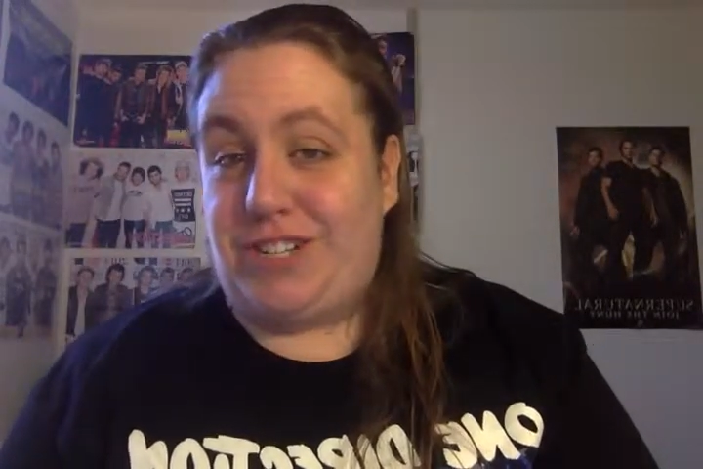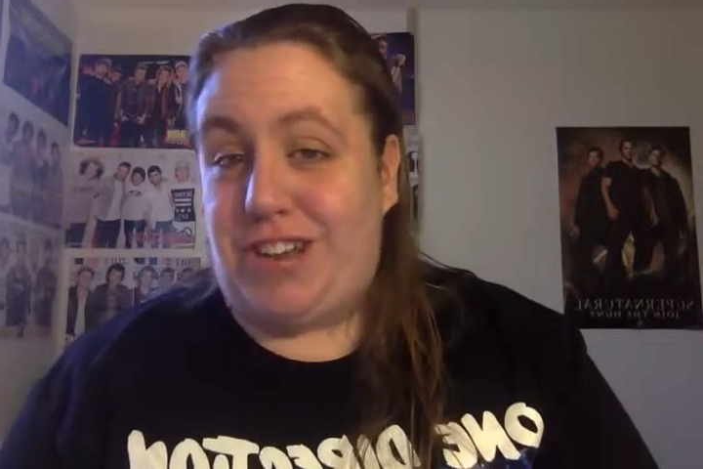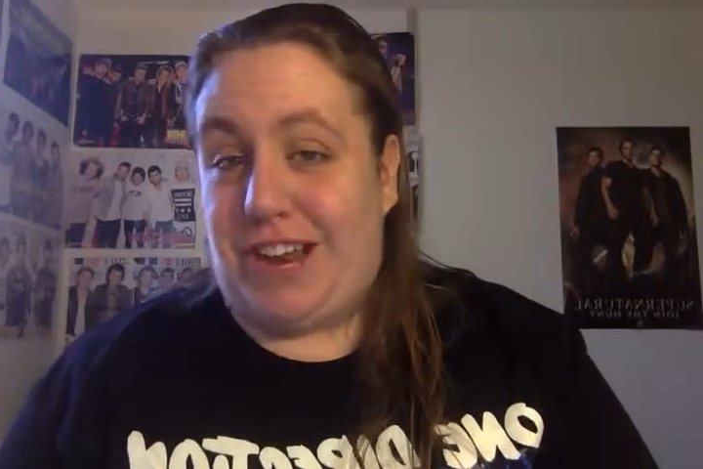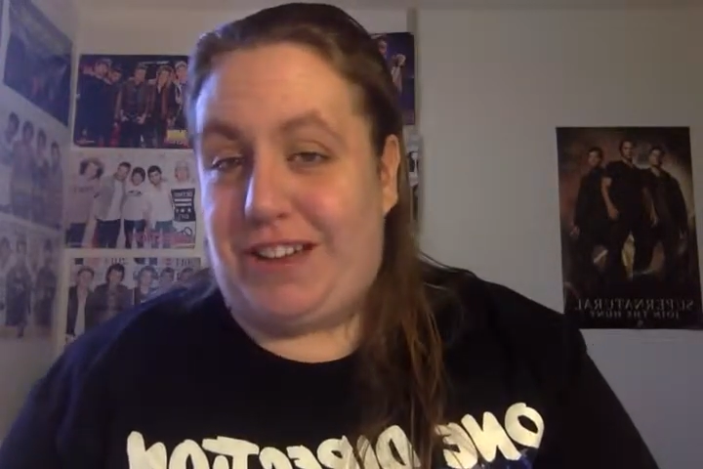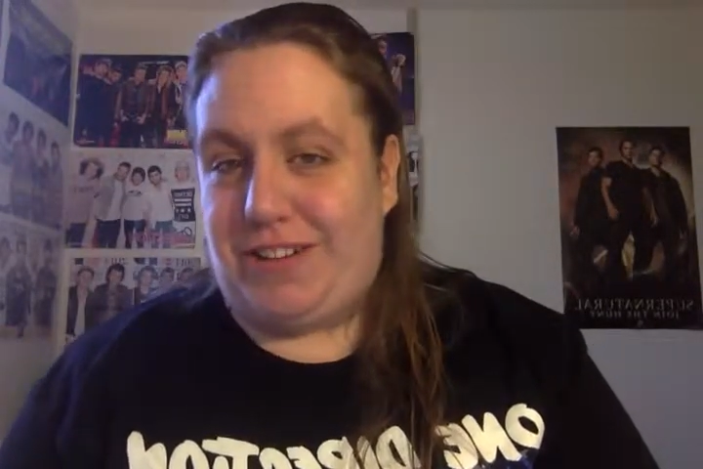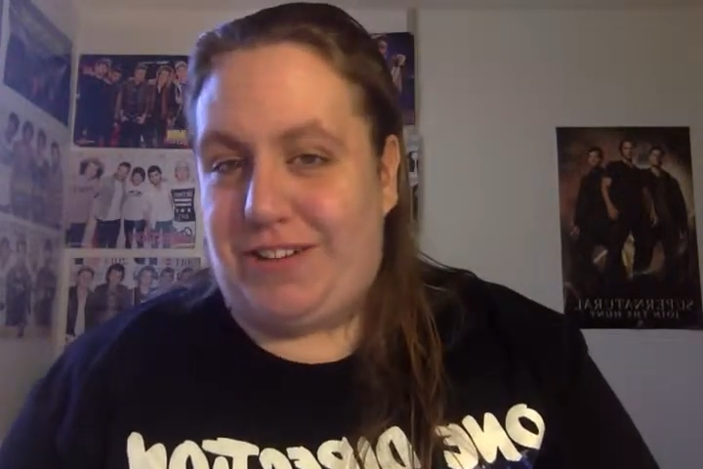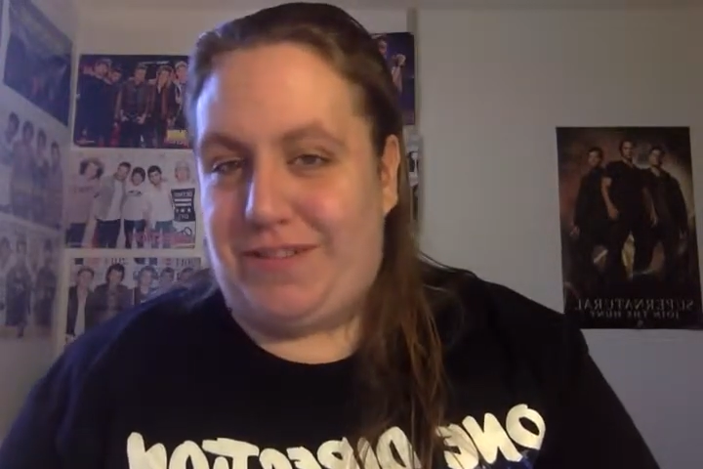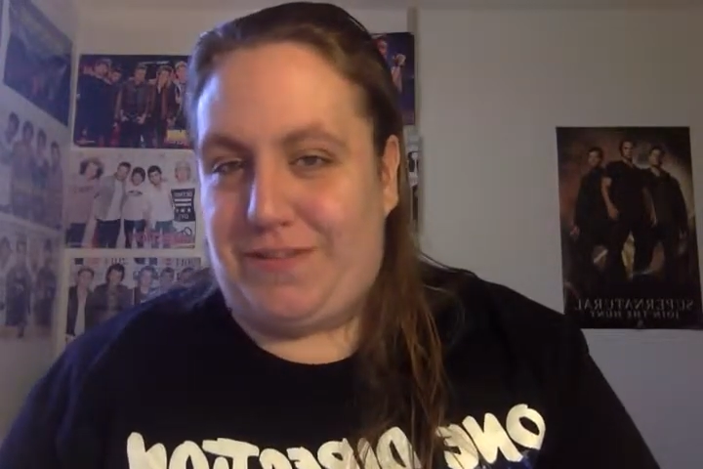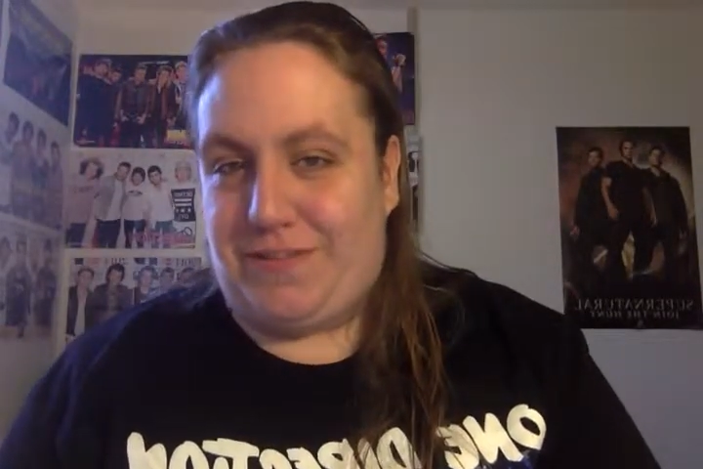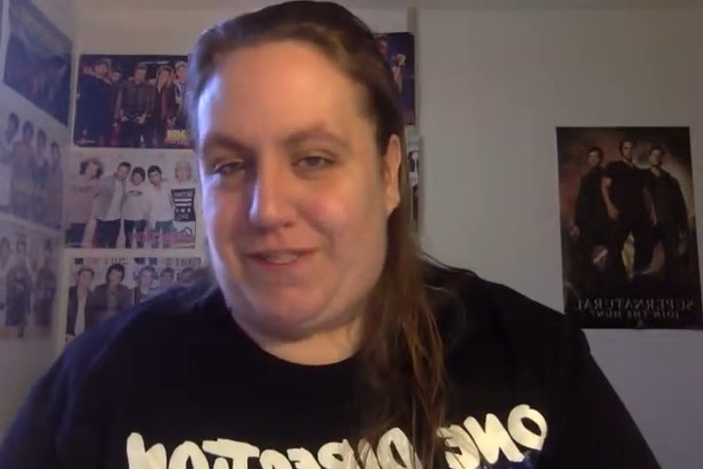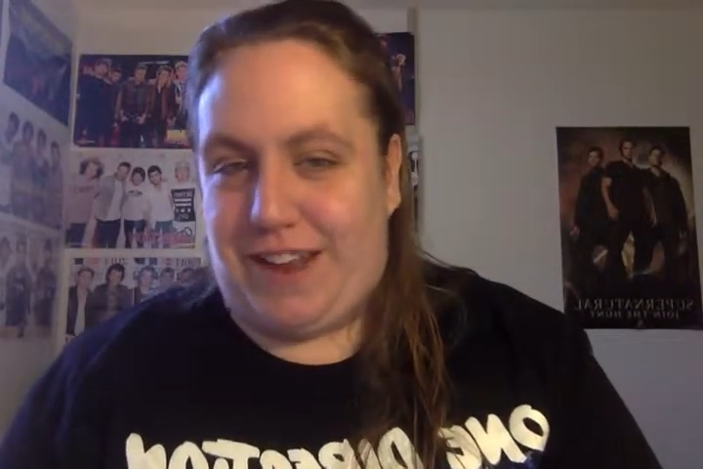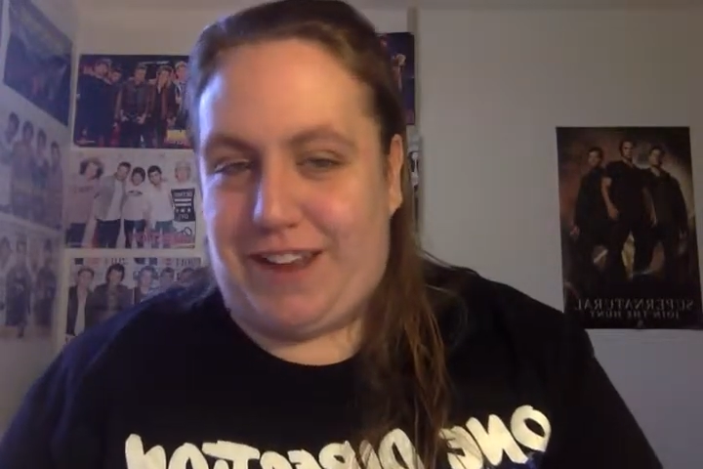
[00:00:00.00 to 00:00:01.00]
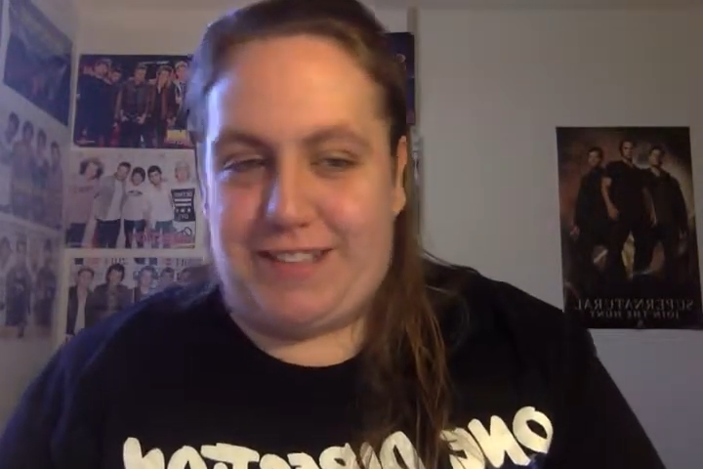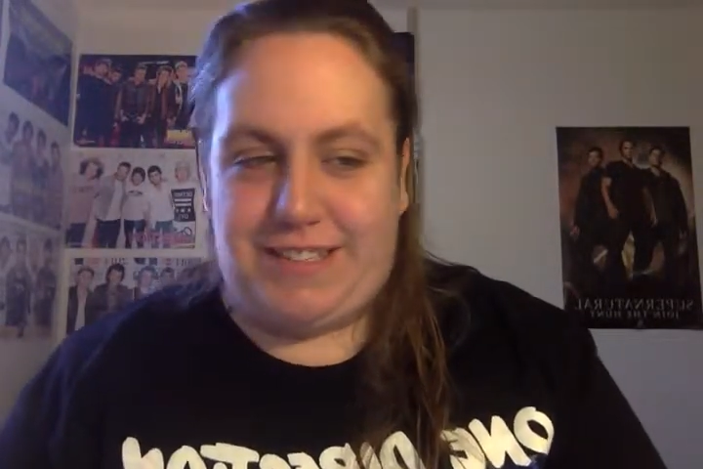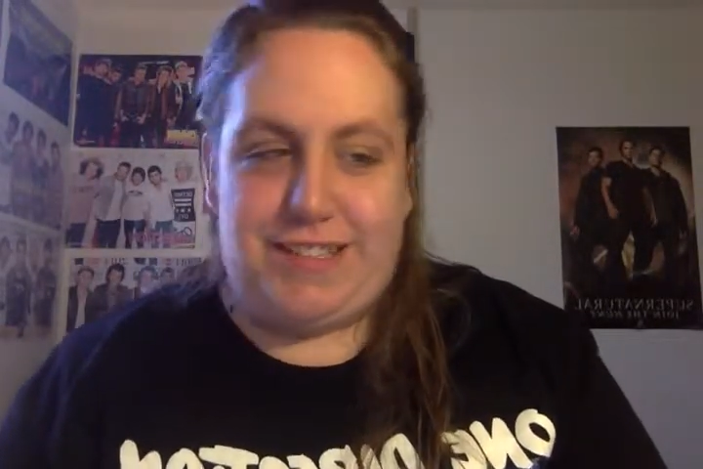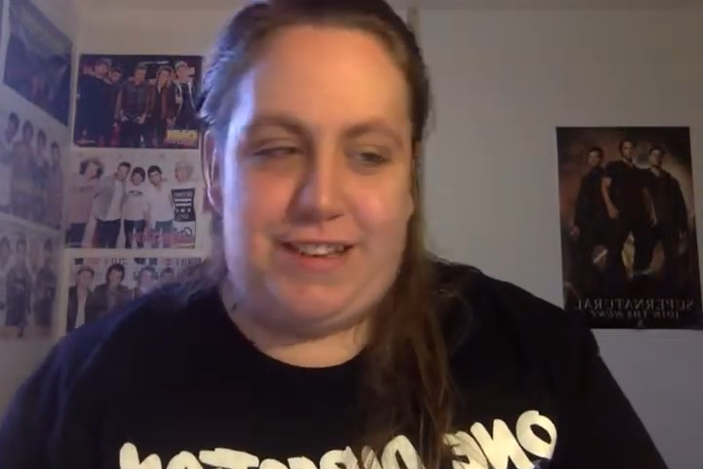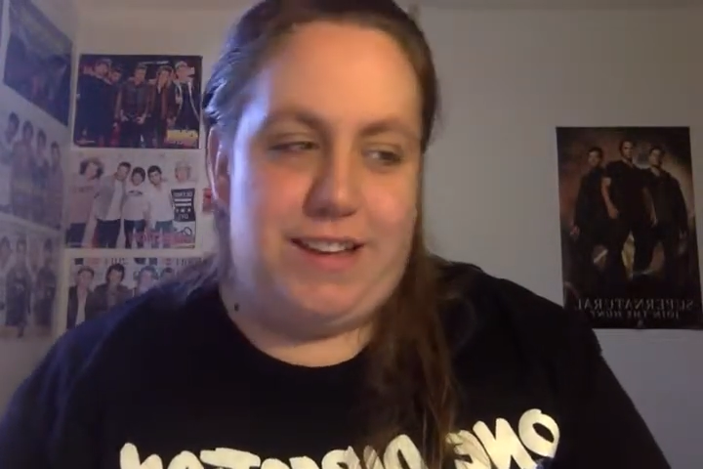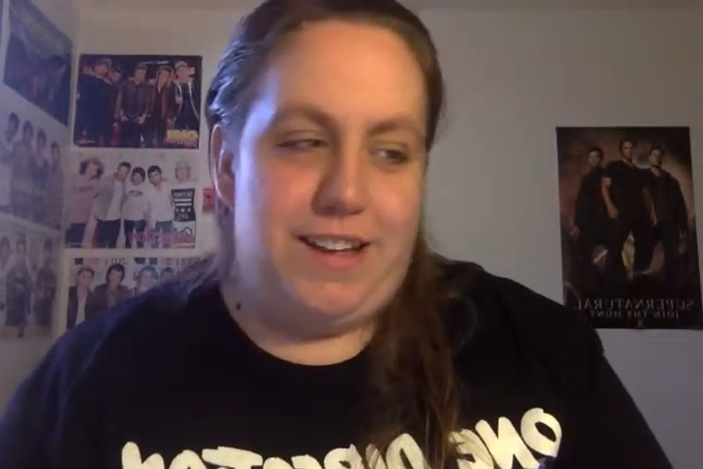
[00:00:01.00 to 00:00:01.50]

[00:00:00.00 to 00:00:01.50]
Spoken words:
Chandler from Friends.